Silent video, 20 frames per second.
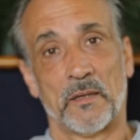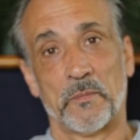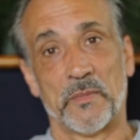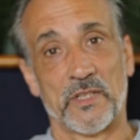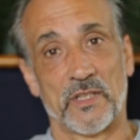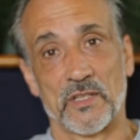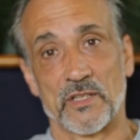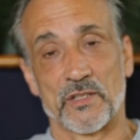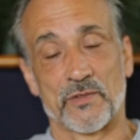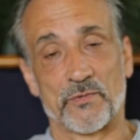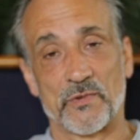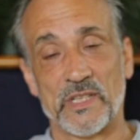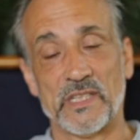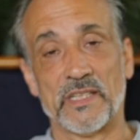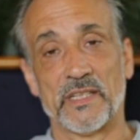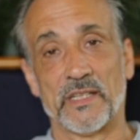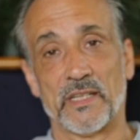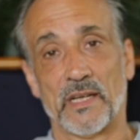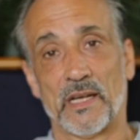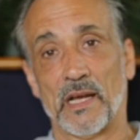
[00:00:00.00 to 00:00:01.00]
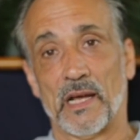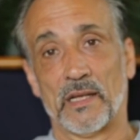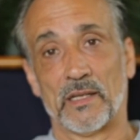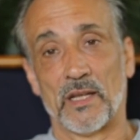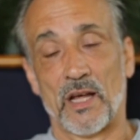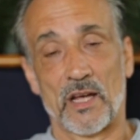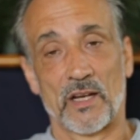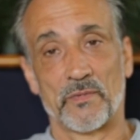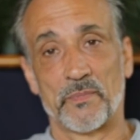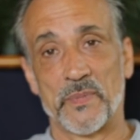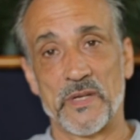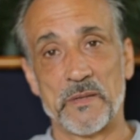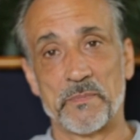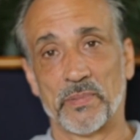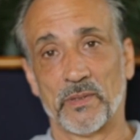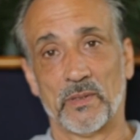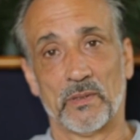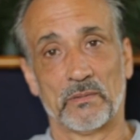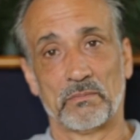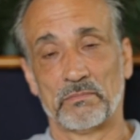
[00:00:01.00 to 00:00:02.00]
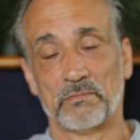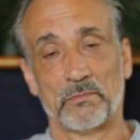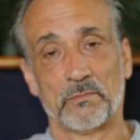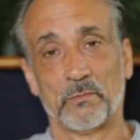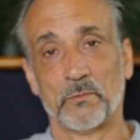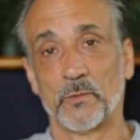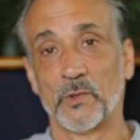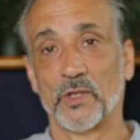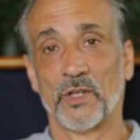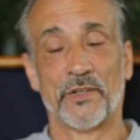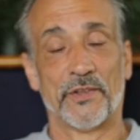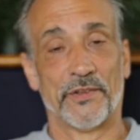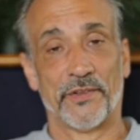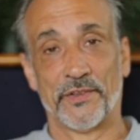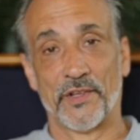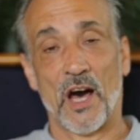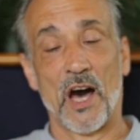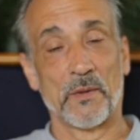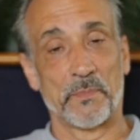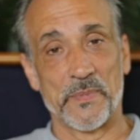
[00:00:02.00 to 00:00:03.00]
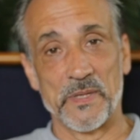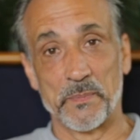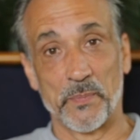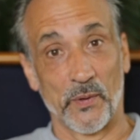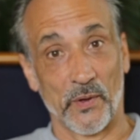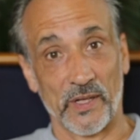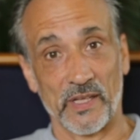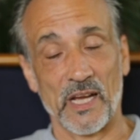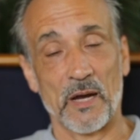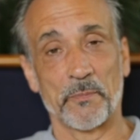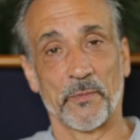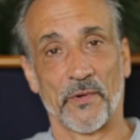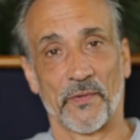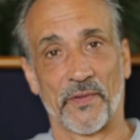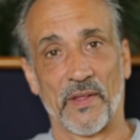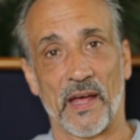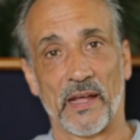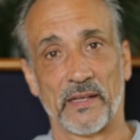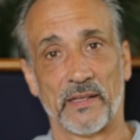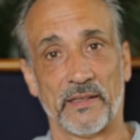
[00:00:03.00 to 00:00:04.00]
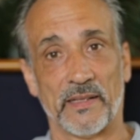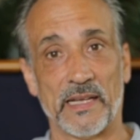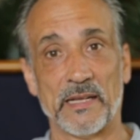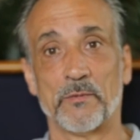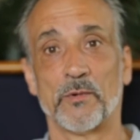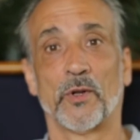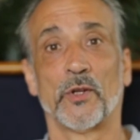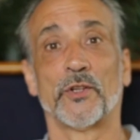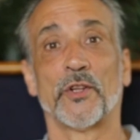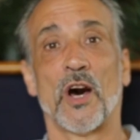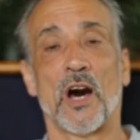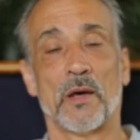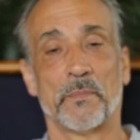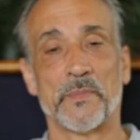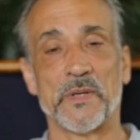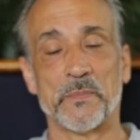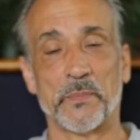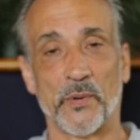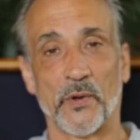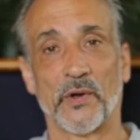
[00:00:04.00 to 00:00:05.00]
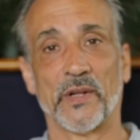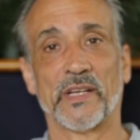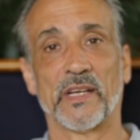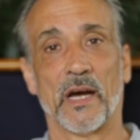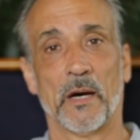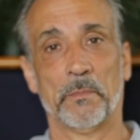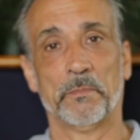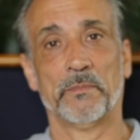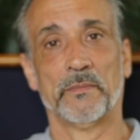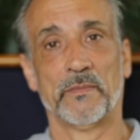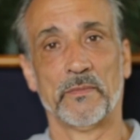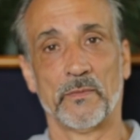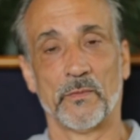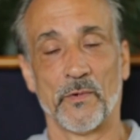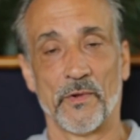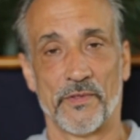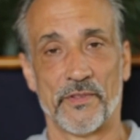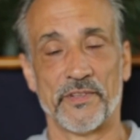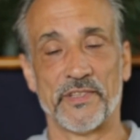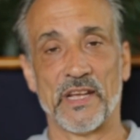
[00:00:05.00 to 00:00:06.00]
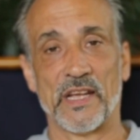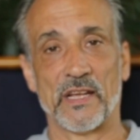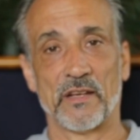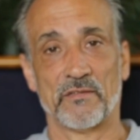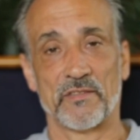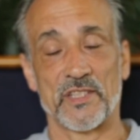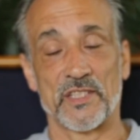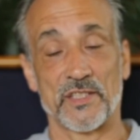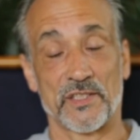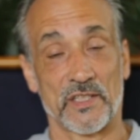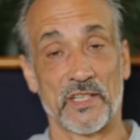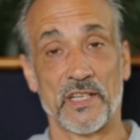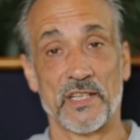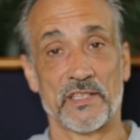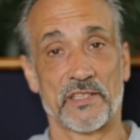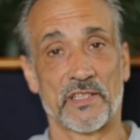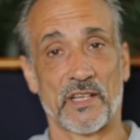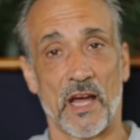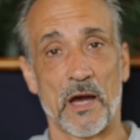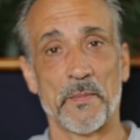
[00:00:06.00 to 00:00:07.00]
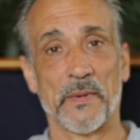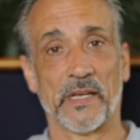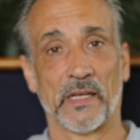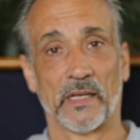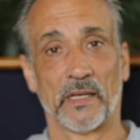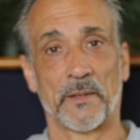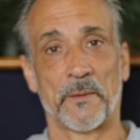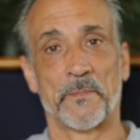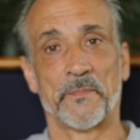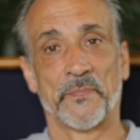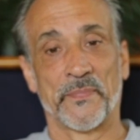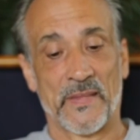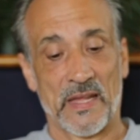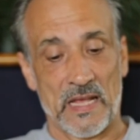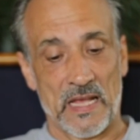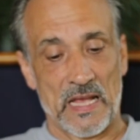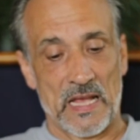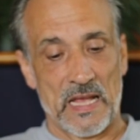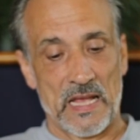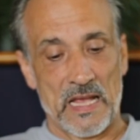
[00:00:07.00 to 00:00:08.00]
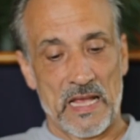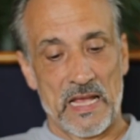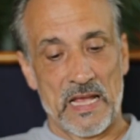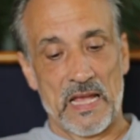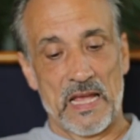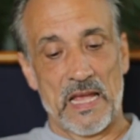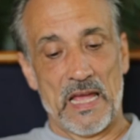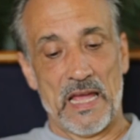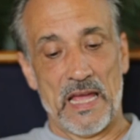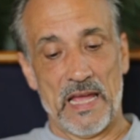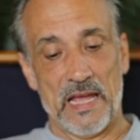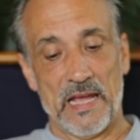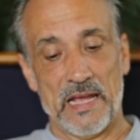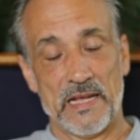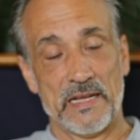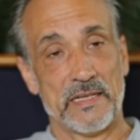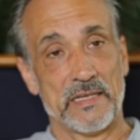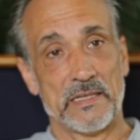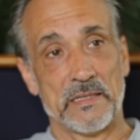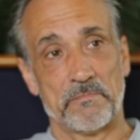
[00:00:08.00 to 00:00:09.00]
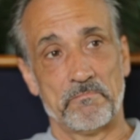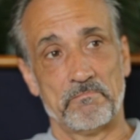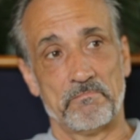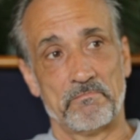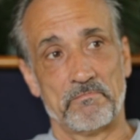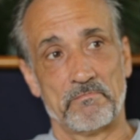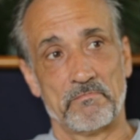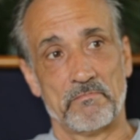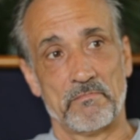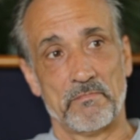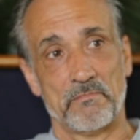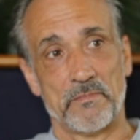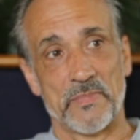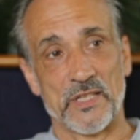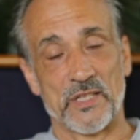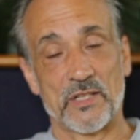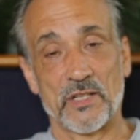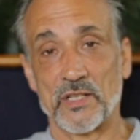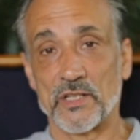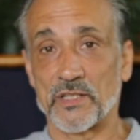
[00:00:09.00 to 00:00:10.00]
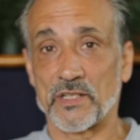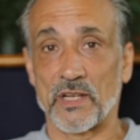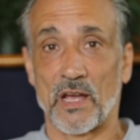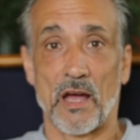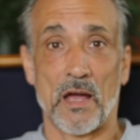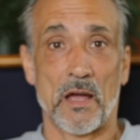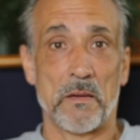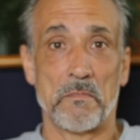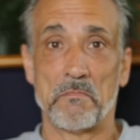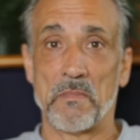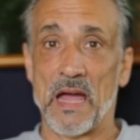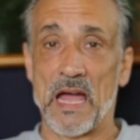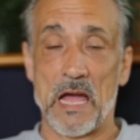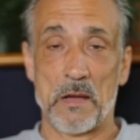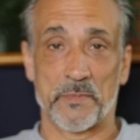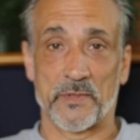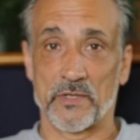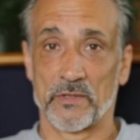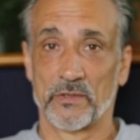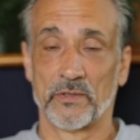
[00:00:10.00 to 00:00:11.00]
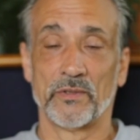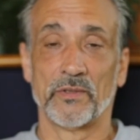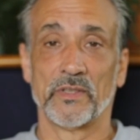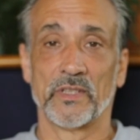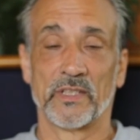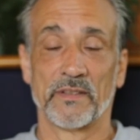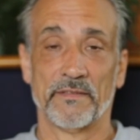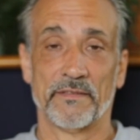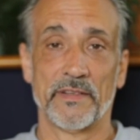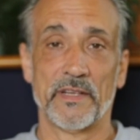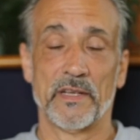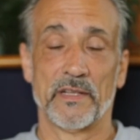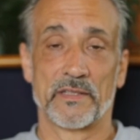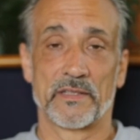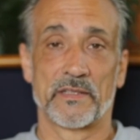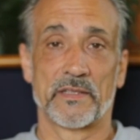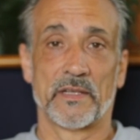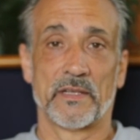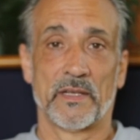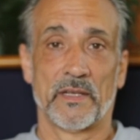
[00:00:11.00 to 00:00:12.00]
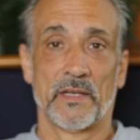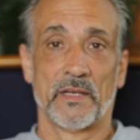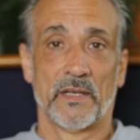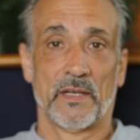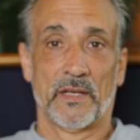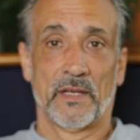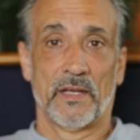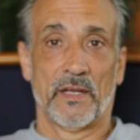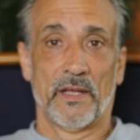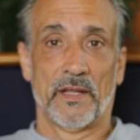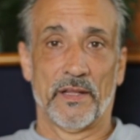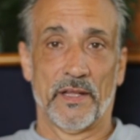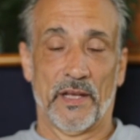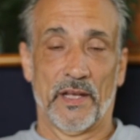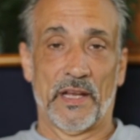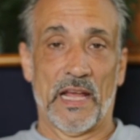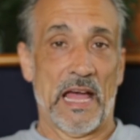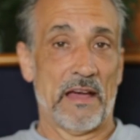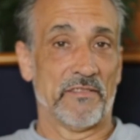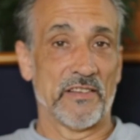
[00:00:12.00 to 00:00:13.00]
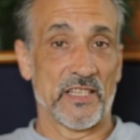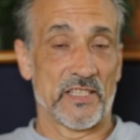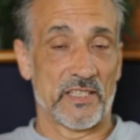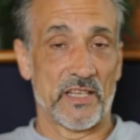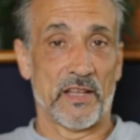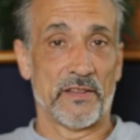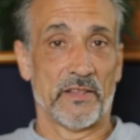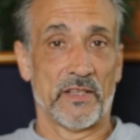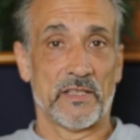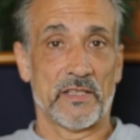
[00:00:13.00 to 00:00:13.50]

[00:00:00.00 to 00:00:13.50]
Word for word: because really a lot of people will not be putting up with that. They will not be putting up with the day of his, his coming. And because I'm absolutely convinced that, having said